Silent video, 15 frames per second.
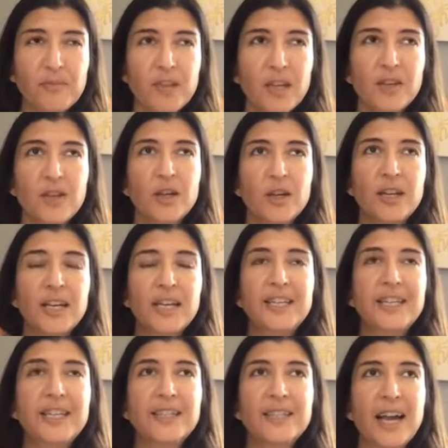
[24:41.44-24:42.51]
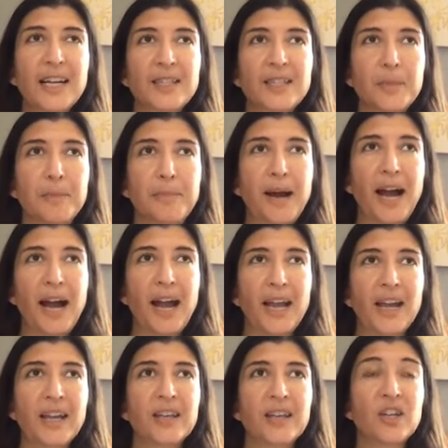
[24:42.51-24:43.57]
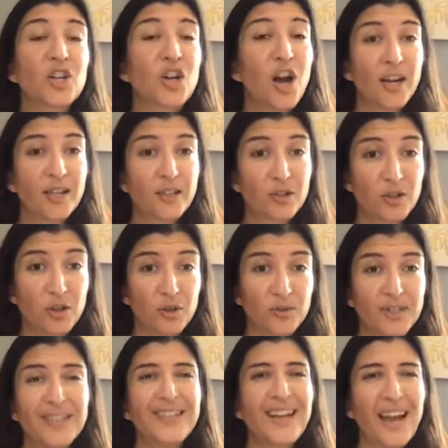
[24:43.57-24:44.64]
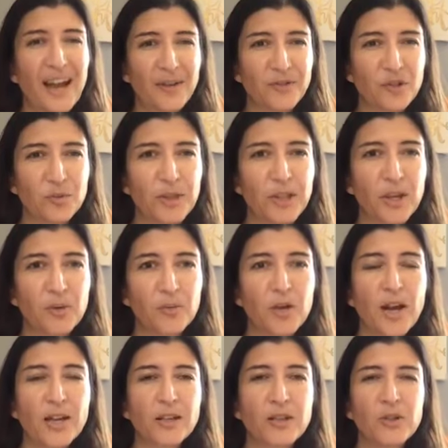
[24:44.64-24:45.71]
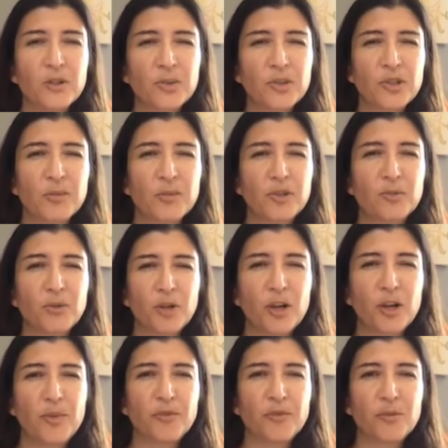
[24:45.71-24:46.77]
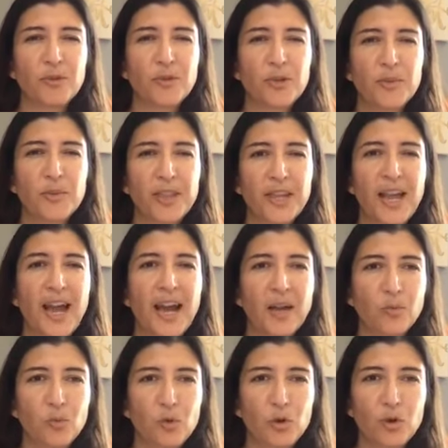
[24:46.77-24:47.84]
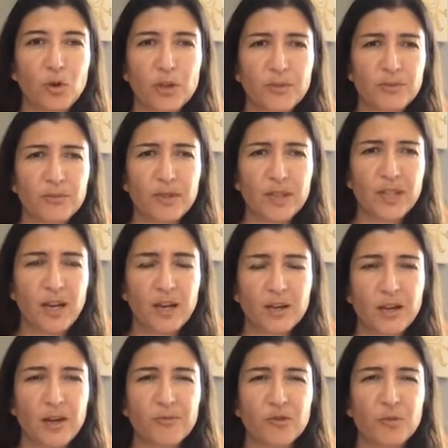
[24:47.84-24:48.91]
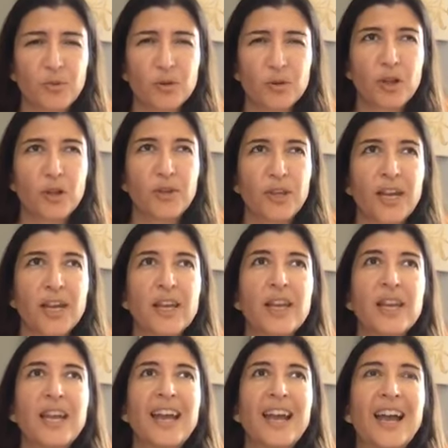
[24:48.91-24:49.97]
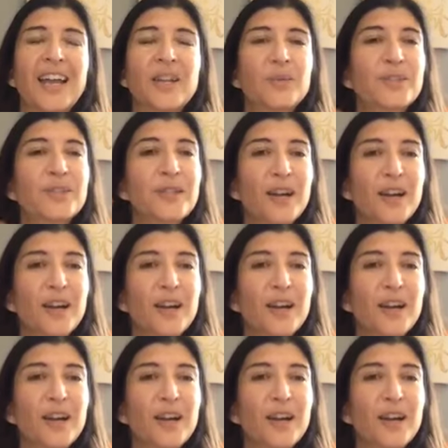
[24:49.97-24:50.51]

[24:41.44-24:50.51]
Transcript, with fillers: the Indians had to buy cotton clothes. They didn't have to, but their cotton clothes were so much more comfortable than what they had, wool and really uncomfortable clothing. And it was